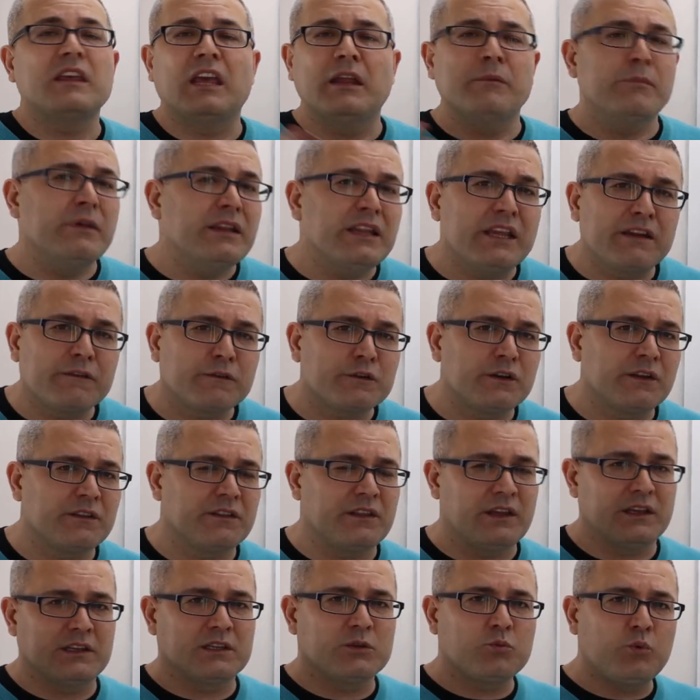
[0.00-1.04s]
can be
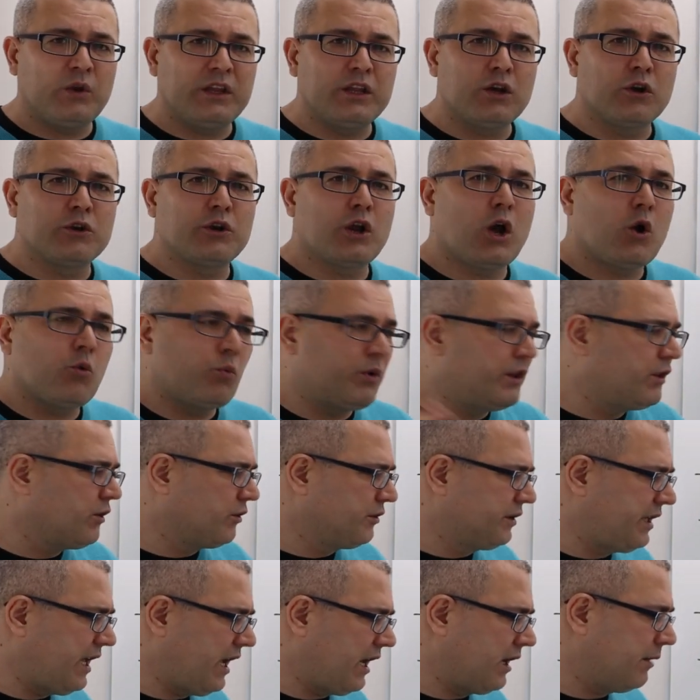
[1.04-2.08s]
different thing. We don't know, we
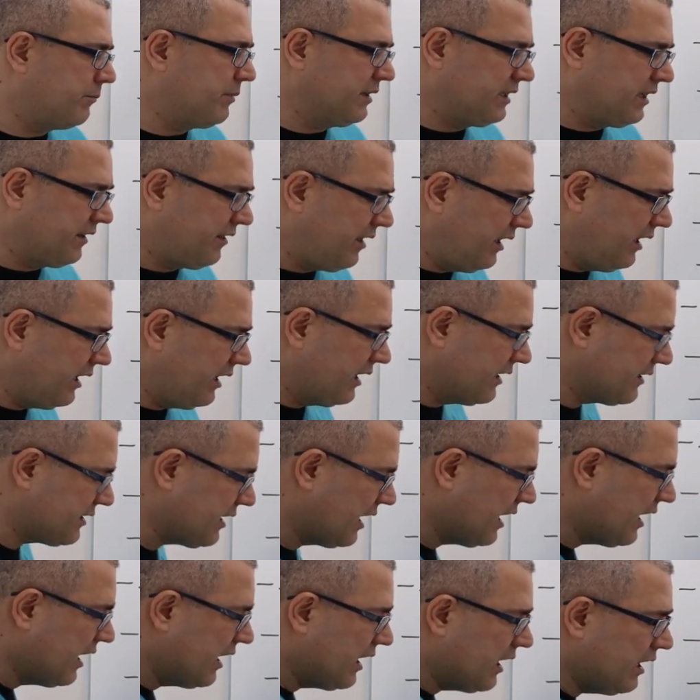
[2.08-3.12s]
don't care. But the thing is,
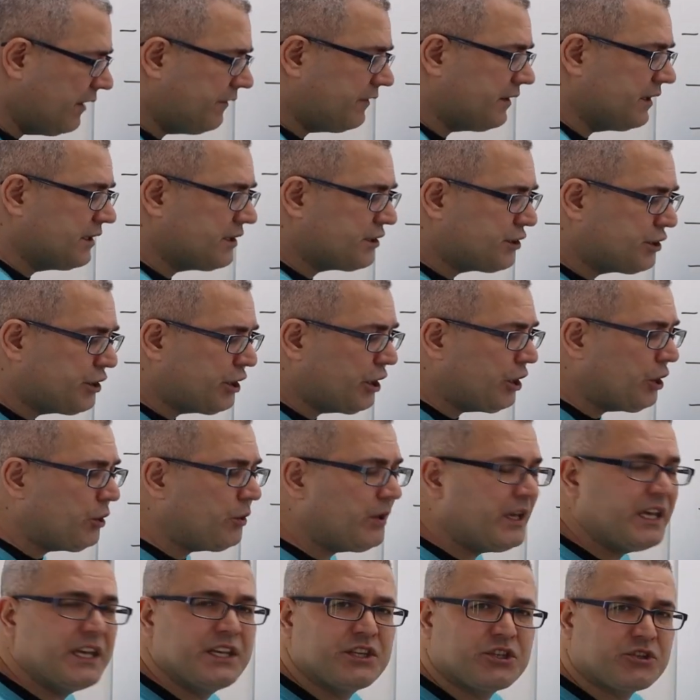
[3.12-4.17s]
if these two
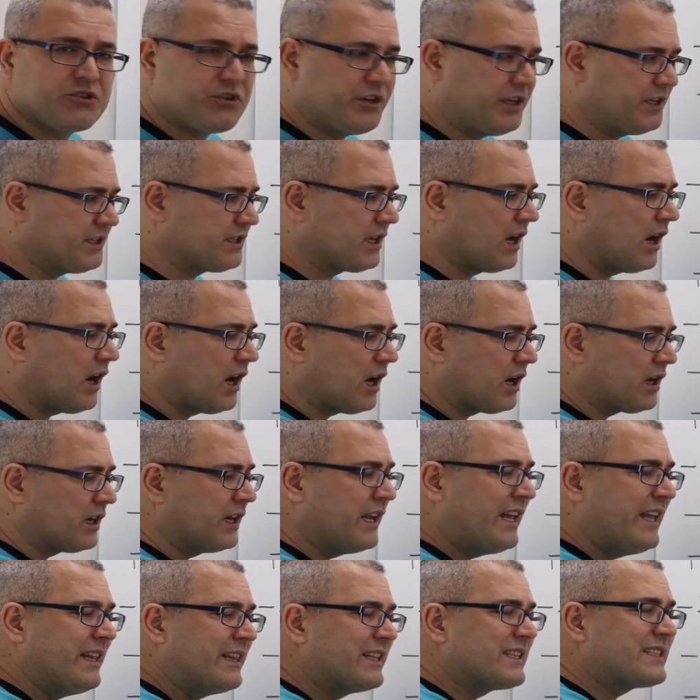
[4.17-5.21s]
histories are
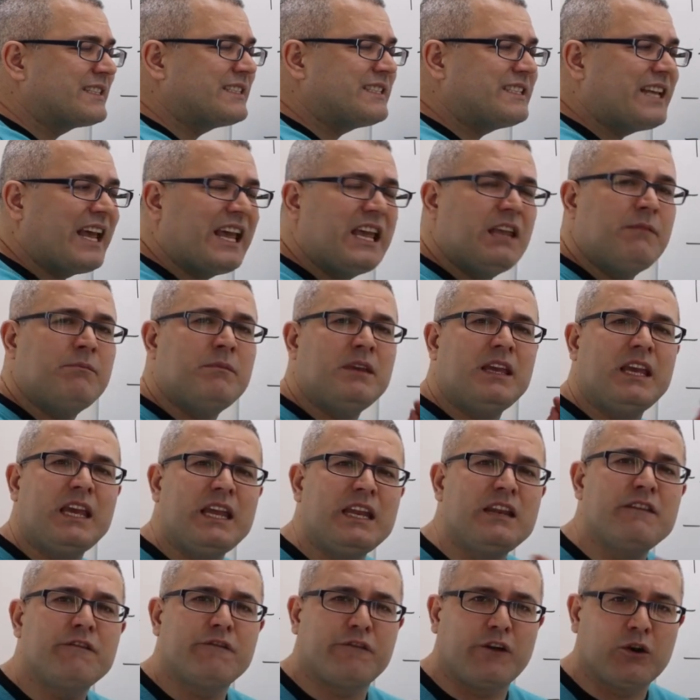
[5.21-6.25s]
in the same
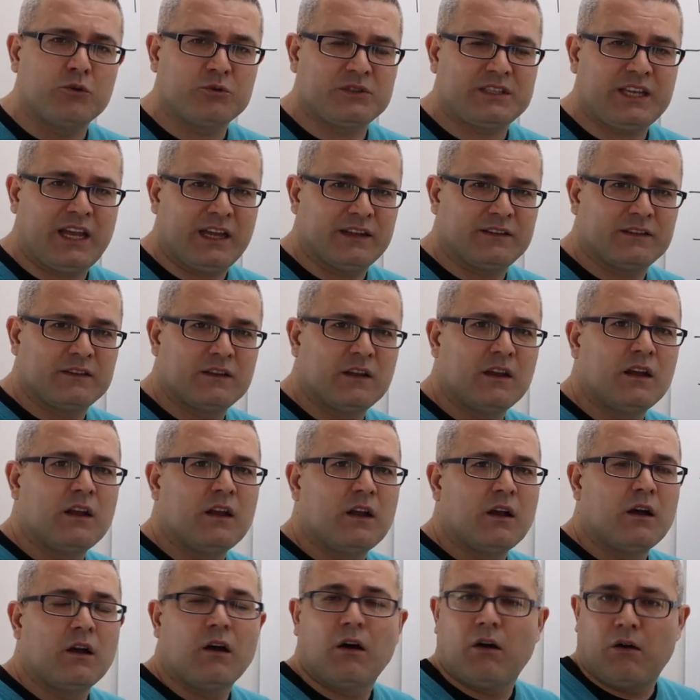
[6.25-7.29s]
info set,
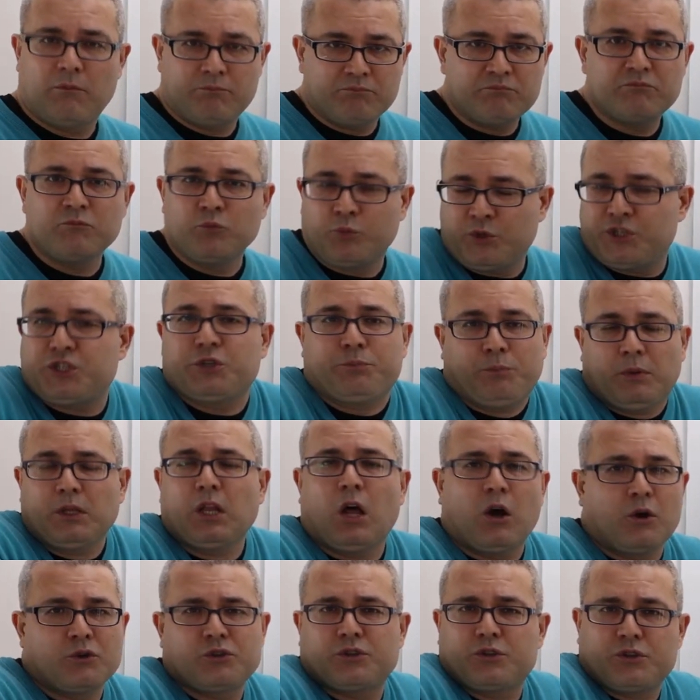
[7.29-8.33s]
which
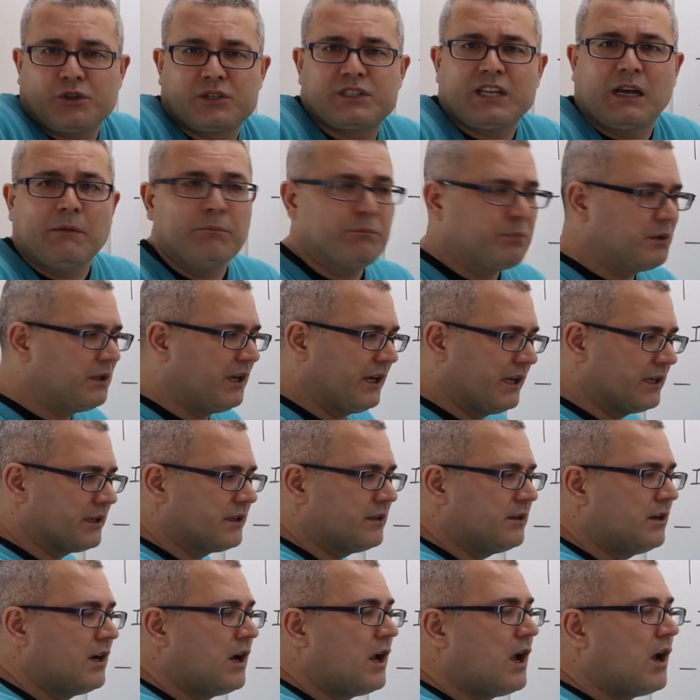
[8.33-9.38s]
belongs to some
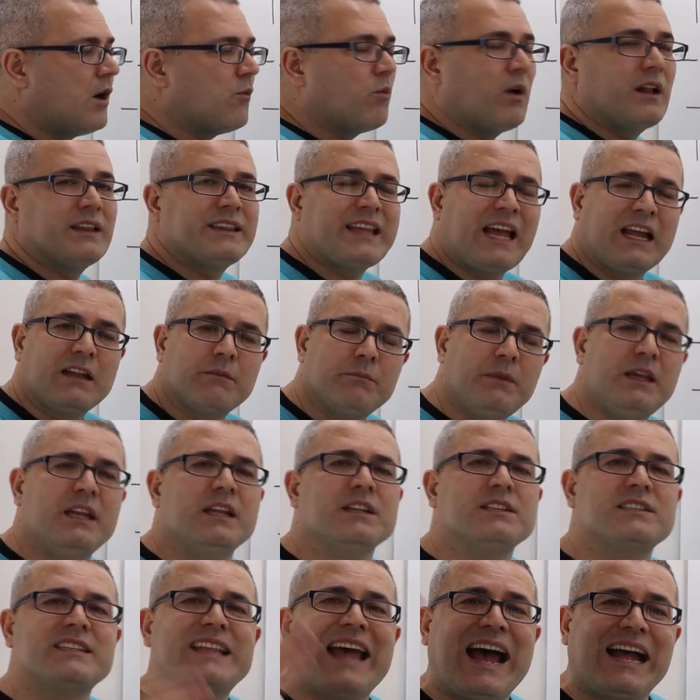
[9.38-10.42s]
player, well, that
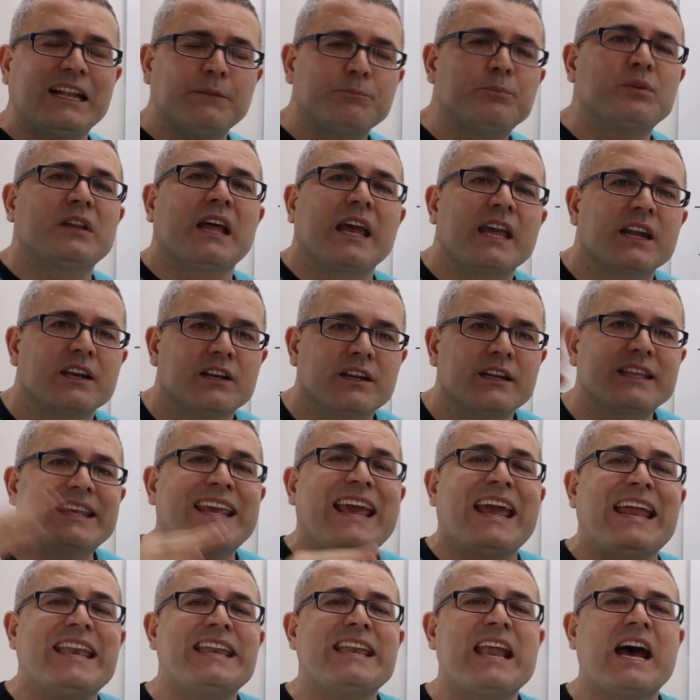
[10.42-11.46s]
means that player
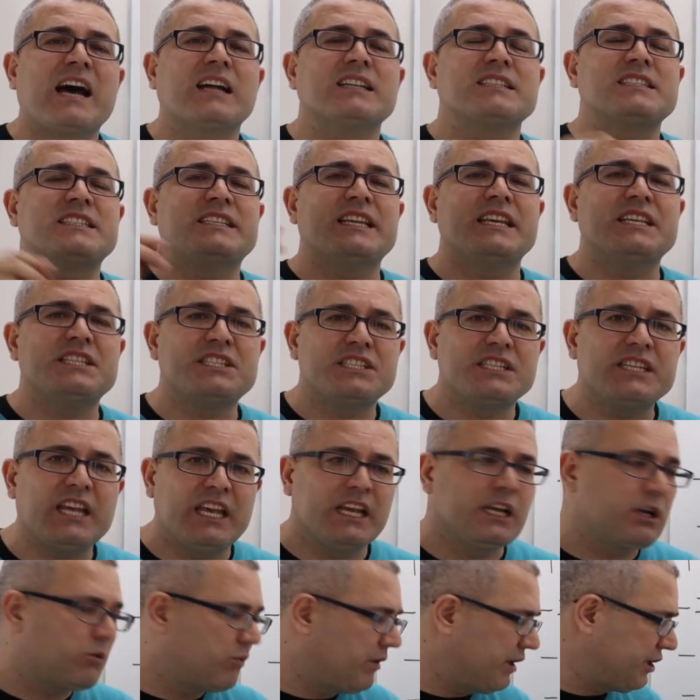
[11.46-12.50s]
cannot
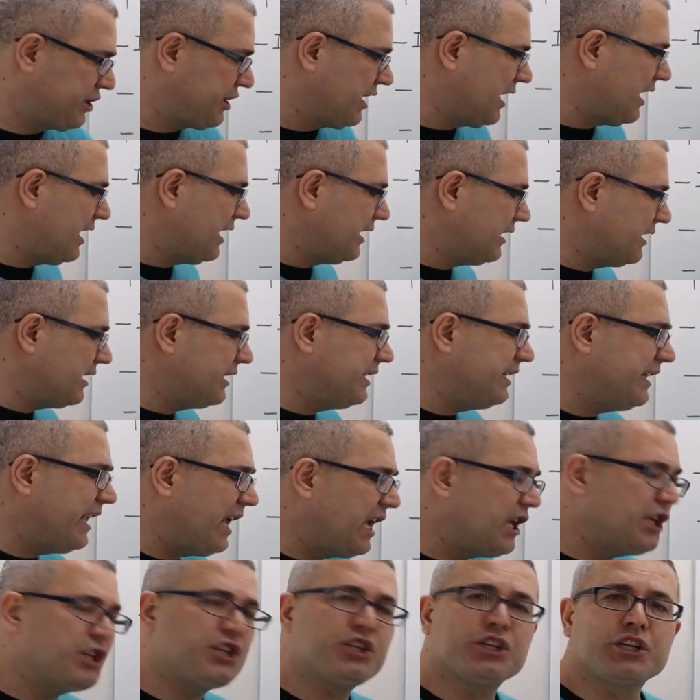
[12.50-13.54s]
distinguish the
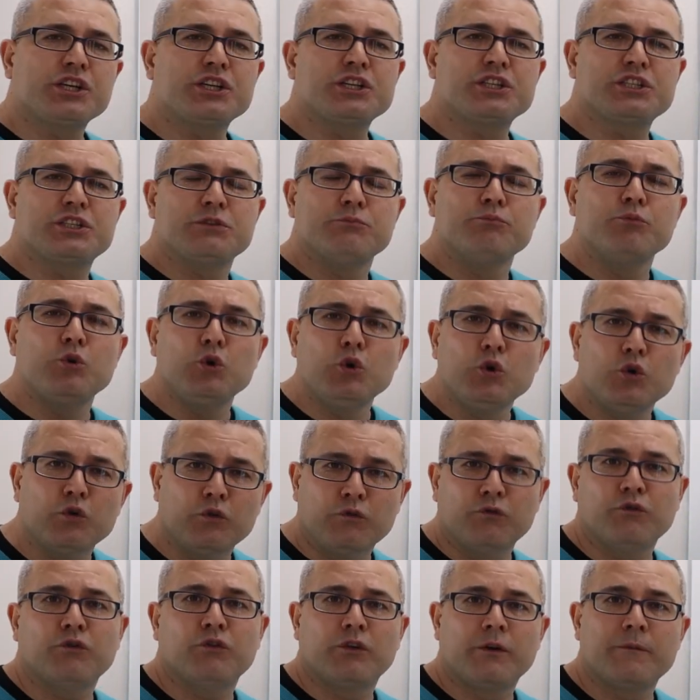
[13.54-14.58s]
nature's
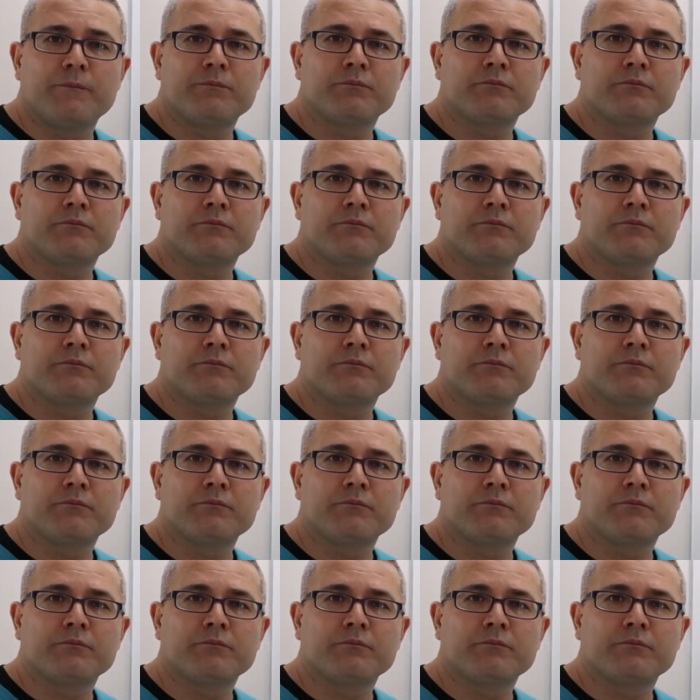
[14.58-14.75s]
move.